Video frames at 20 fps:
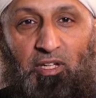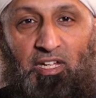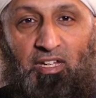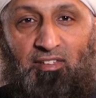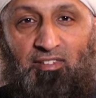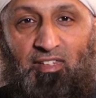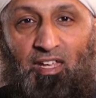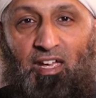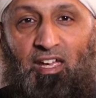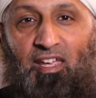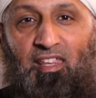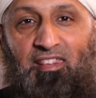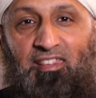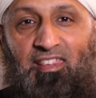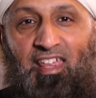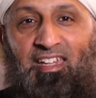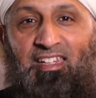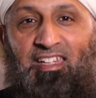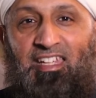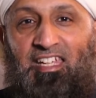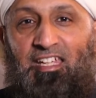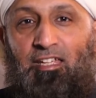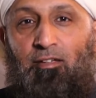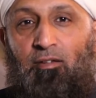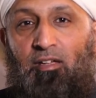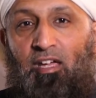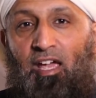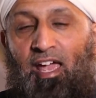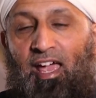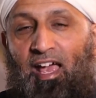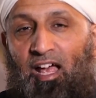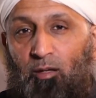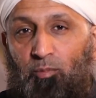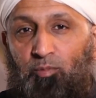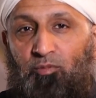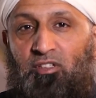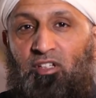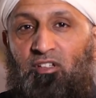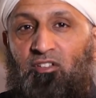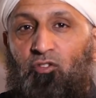beings, then He
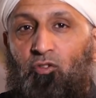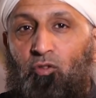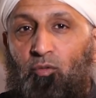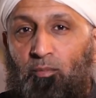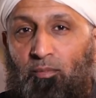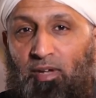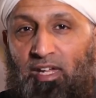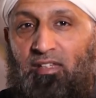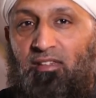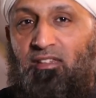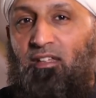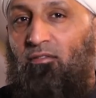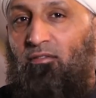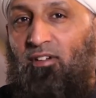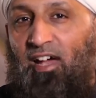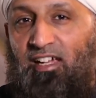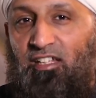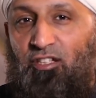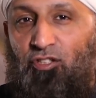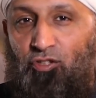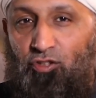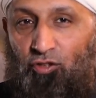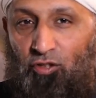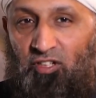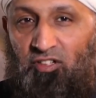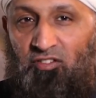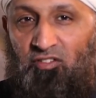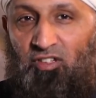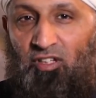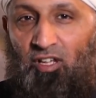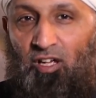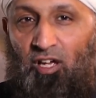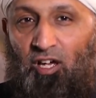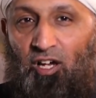helped us to make the right choice